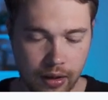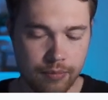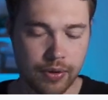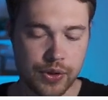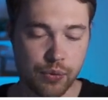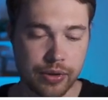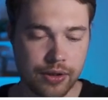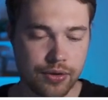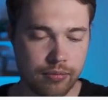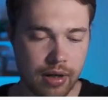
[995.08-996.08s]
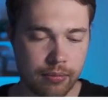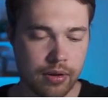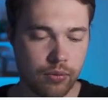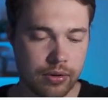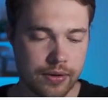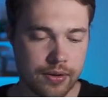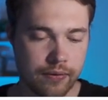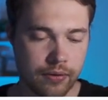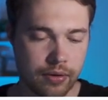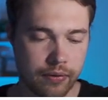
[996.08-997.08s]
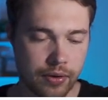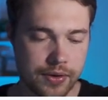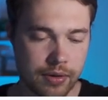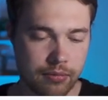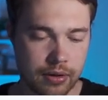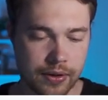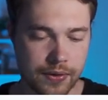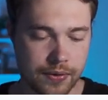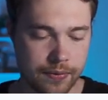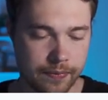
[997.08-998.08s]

Because we need to remember what the first symbol is.